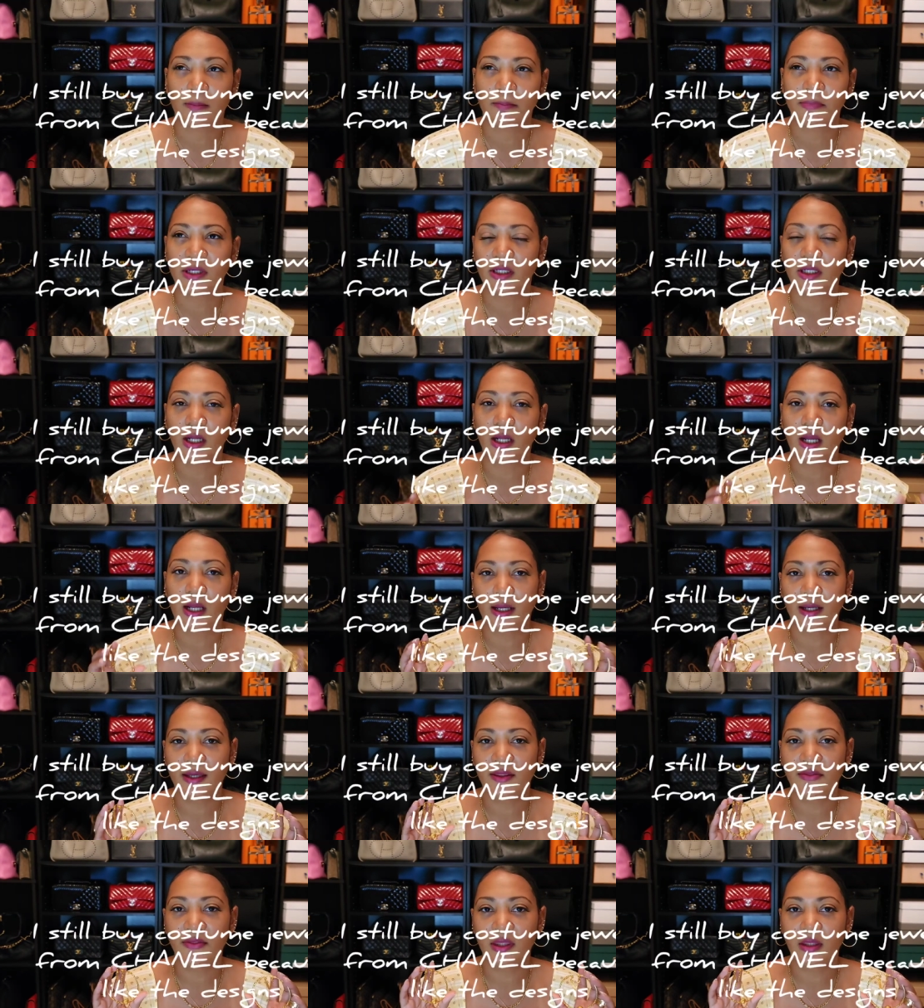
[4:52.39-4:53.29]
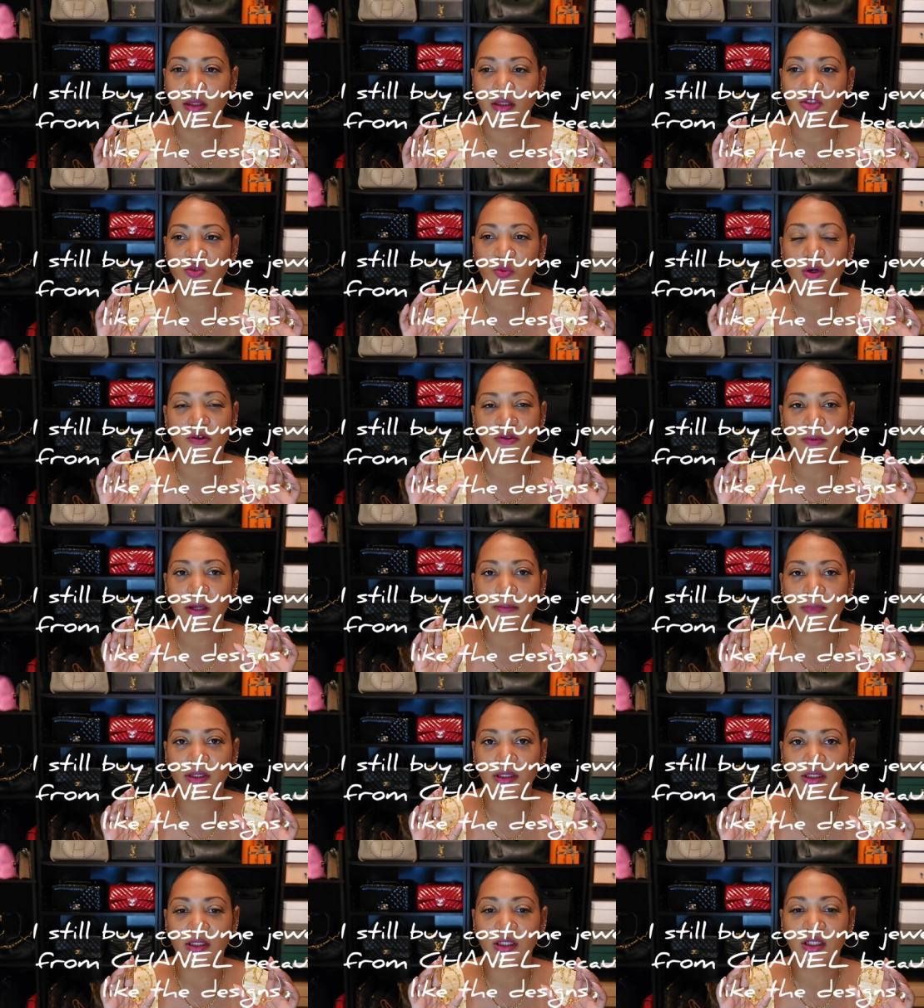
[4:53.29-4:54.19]
But I think it's worth my
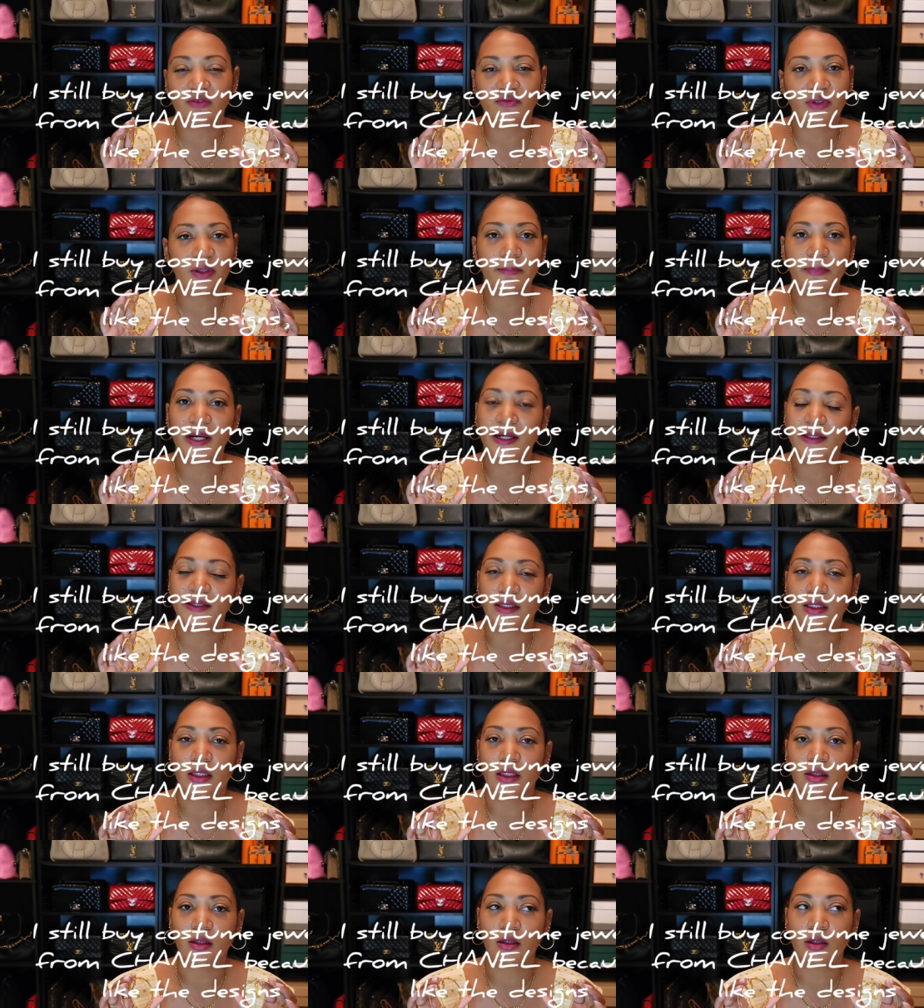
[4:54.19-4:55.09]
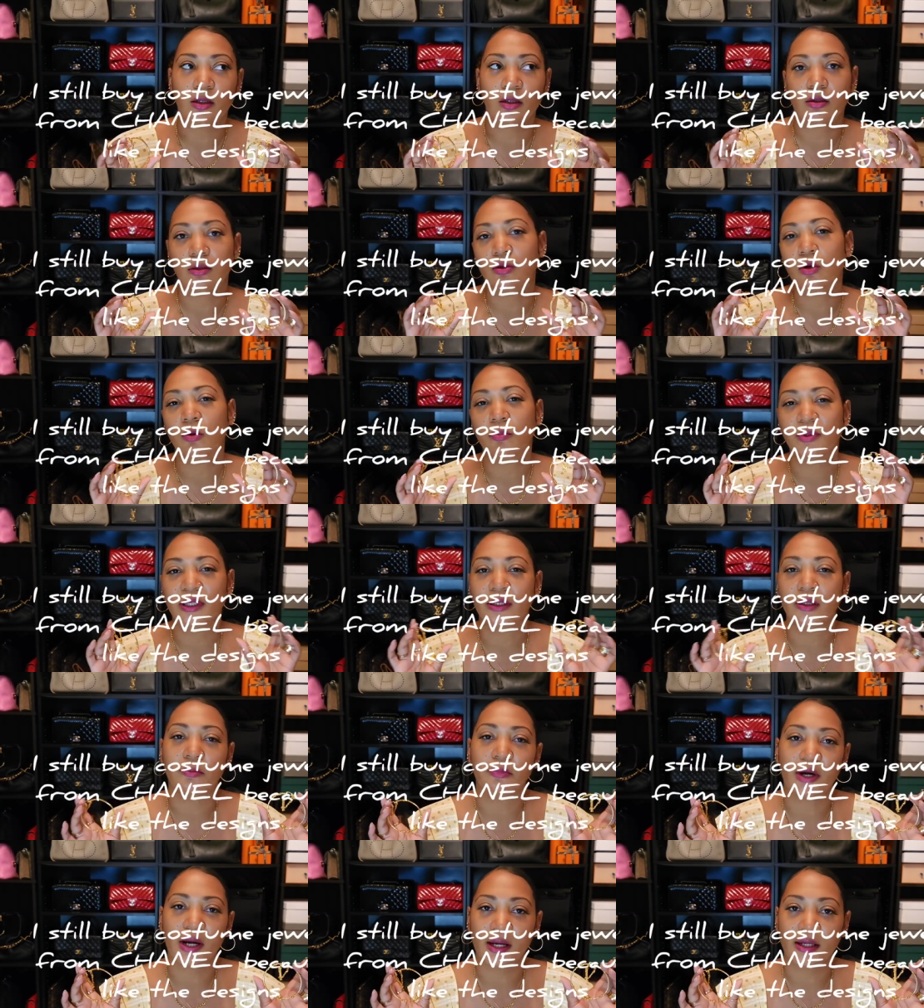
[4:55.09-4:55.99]
money if I'm buying
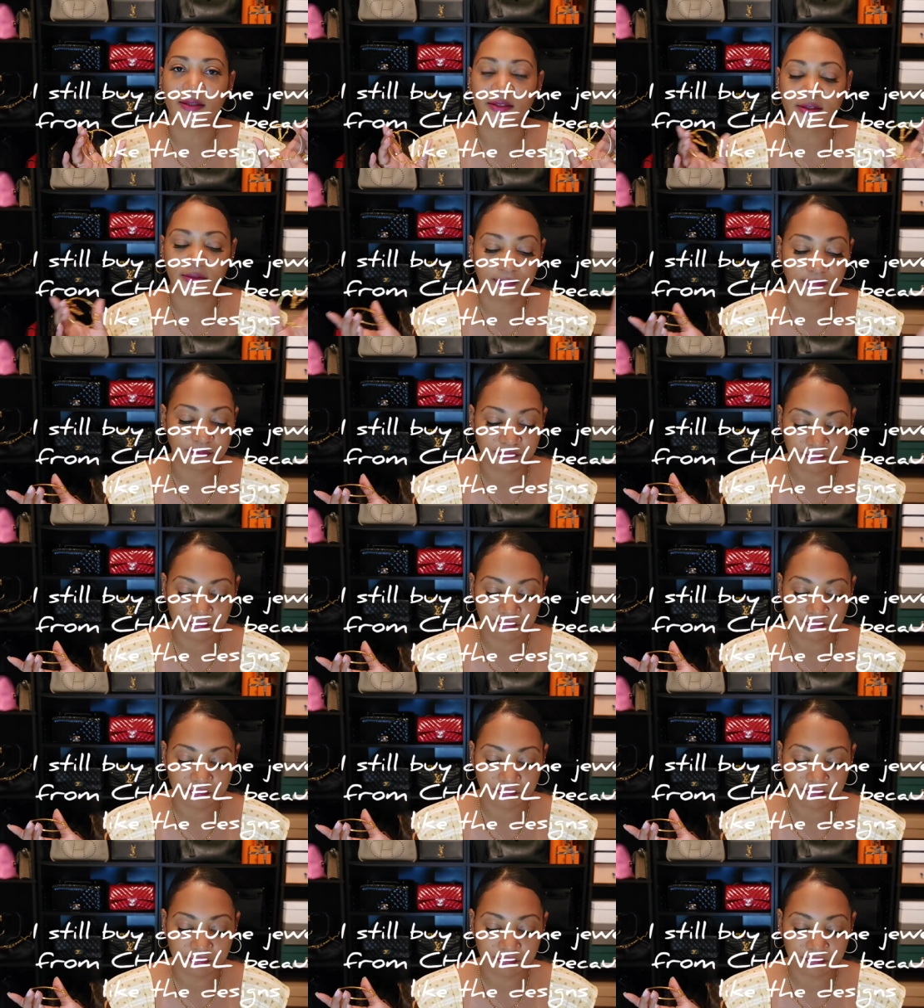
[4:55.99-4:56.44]
gold-plated brass